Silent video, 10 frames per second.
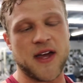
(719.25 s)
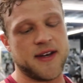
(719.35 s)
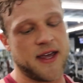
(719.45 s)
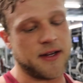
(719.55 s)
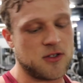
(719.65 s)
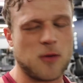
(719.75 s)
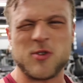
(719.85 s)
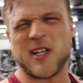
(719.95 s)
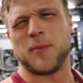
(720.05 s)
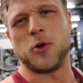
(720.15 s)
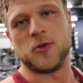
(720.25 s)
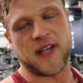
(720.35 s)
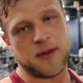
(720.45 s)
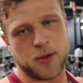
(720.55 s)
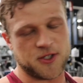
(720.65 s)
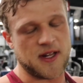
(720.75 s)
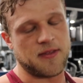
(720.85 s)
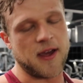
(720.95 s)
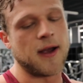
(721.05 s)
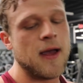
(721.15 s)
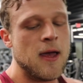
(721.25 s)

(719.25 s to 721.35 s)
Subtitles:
that day. So almost like a pull day, push day thing.